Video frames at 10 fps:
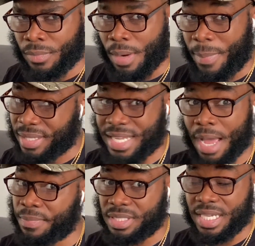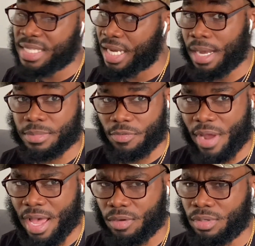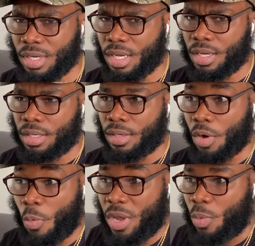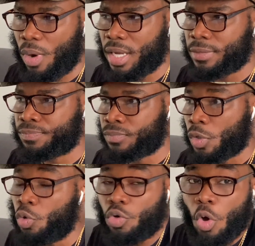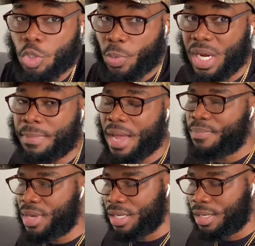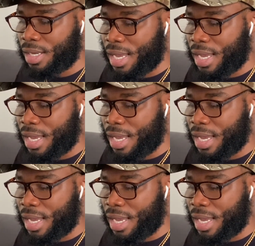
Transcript: By the time the season comes around on week one, who knows where he might be?